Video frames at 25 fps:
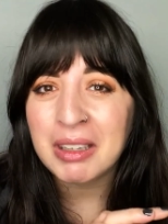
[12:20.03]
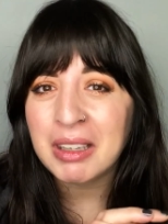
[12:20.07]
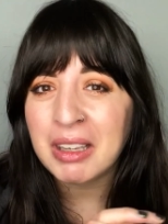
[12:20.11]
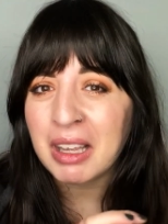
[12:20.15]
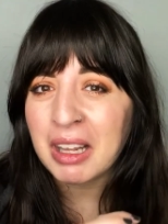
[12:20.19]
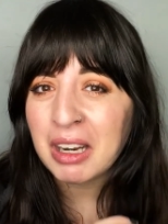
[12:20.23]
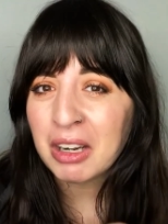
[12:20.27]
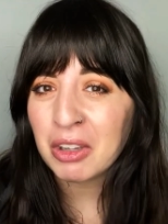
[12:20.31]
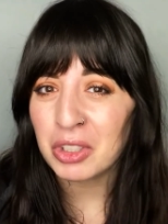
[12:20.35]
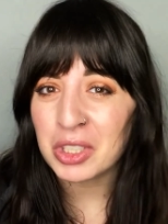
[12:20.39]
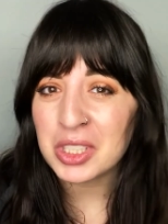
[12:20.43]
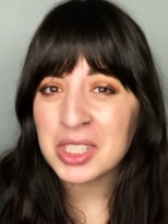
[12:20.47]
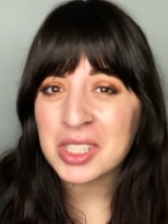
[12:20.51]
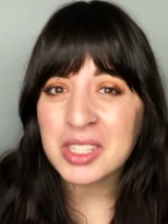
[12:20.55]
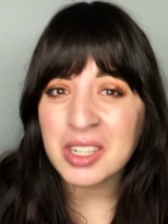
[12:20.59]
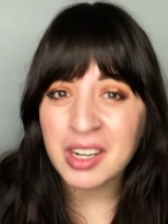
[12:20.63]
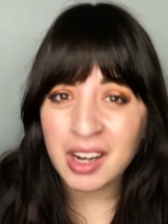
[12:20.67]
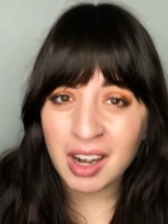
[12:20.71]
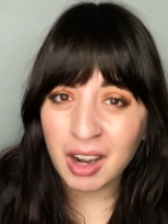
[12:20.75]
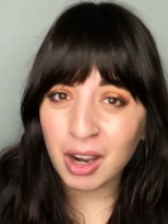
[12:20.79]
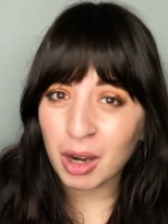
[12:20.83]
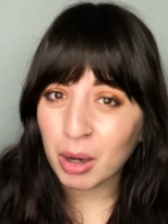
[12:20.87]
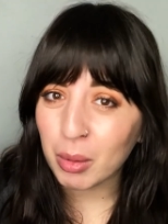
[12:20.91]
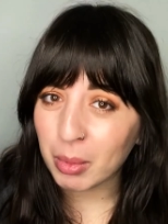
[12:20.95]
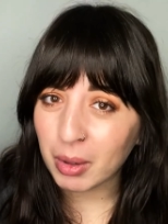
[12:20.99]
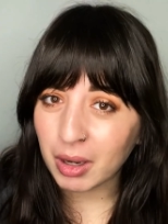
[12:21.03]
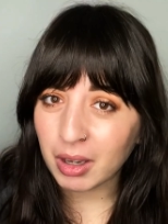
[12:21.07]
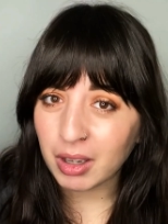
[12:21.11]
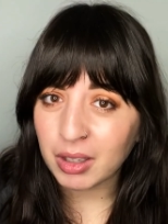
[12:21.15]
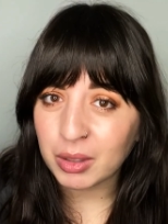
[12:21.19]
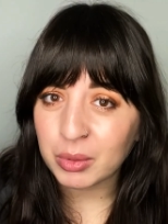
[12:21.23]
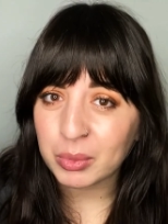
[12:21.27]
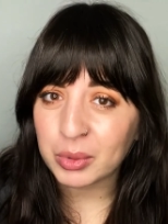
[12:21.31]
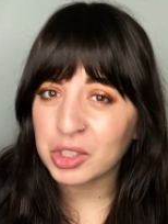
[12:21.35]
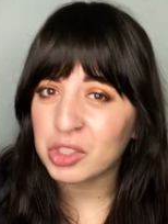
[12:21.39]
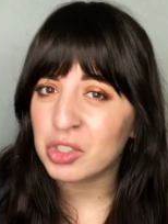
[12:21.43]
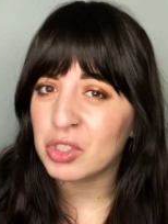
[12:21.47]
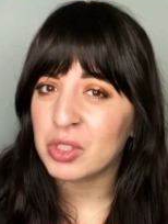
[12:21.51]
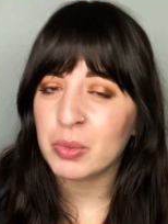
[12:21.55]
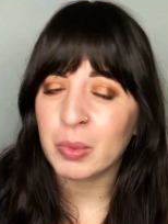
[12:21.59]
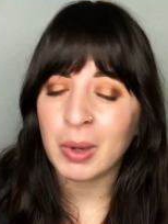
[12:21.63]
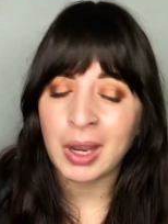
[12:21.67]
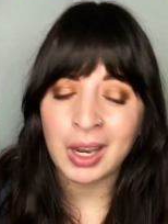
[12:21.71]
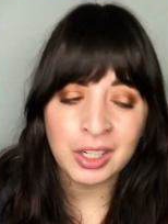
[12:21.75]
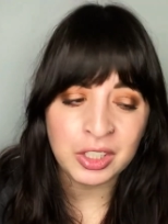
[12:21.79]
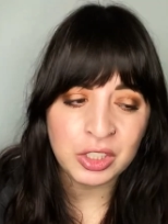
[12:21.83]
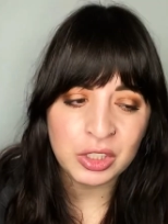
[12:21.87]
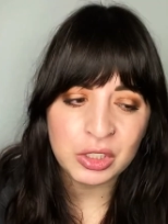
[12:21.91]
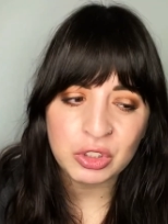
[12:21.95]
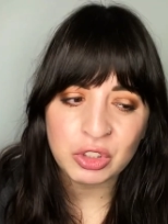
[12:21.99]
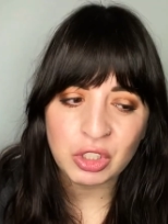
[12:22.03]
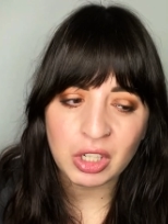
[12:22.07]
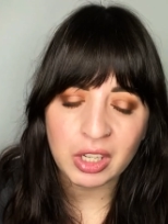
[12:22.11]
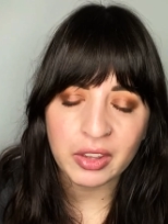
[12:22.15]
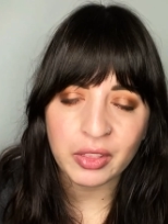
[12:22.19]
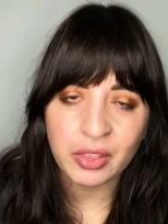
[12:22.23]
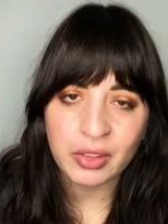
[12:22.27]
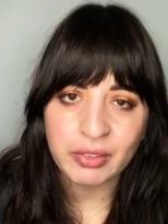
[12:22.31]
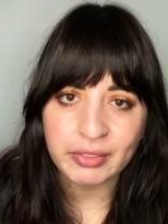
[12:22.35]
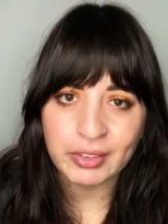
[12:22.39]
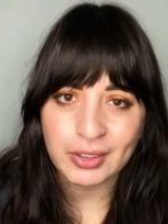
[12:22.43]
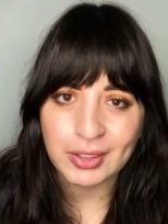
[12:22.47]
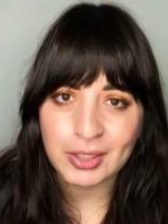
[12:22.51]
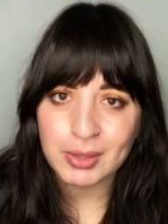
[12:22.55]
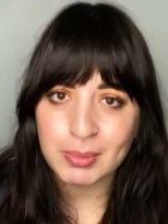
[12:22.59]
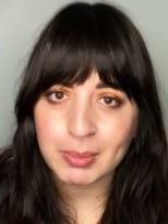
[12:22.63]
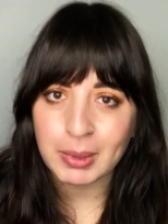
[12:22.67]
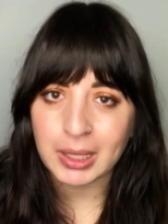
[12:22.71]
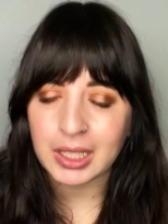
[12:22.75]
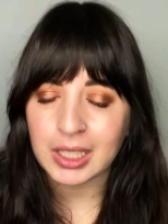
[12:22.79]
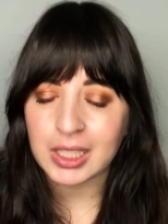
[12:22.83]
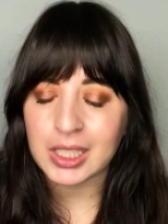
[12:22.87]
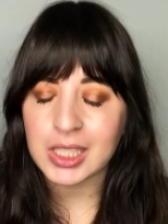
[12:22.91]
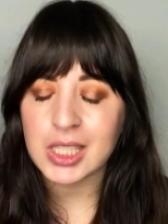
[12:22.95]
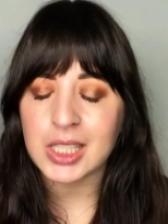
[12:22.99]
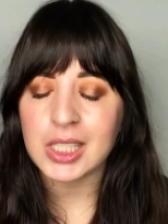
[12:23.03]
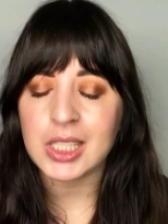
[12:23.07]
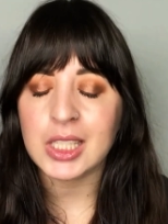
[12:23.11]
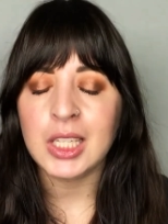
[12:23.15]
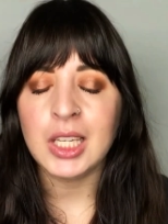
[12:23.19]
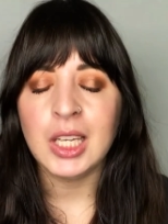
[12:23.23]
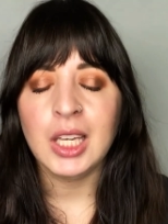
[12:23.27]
and it looks terrible, which is why I do gel in the first place.